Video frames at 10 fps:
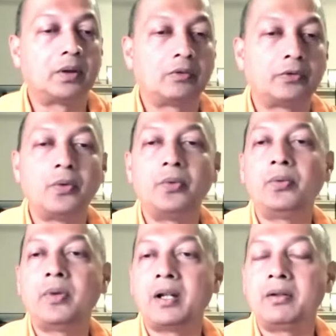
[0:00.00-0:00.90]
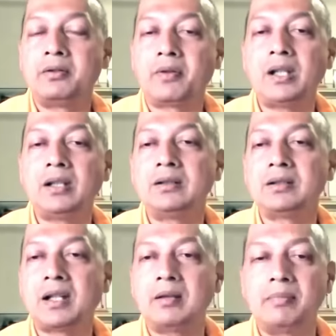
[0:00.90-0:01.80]
food and
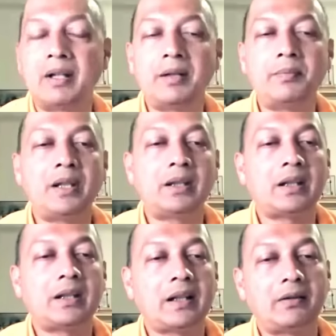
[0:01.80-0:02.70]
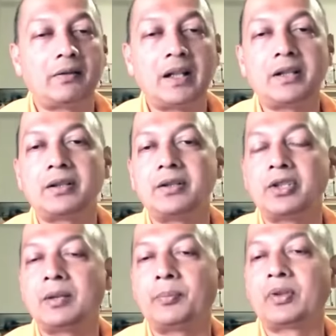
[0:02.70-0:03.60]
drink and merrymaking and
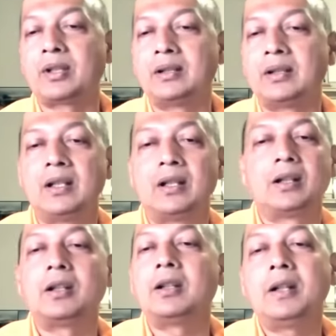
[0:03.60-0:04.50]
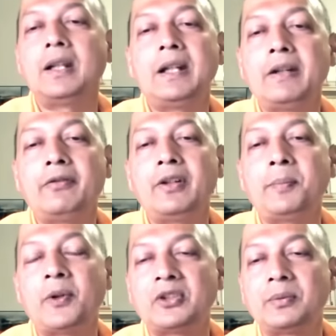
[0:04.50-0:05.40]
relationships and in every
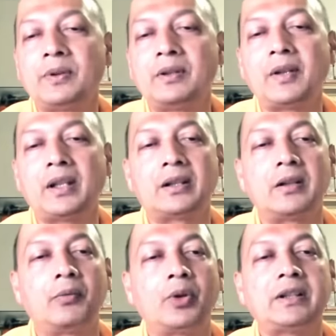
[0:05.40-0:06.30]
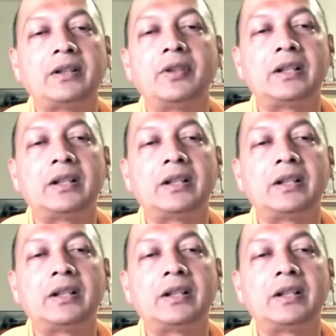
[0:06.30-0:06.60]
possible way. Whatever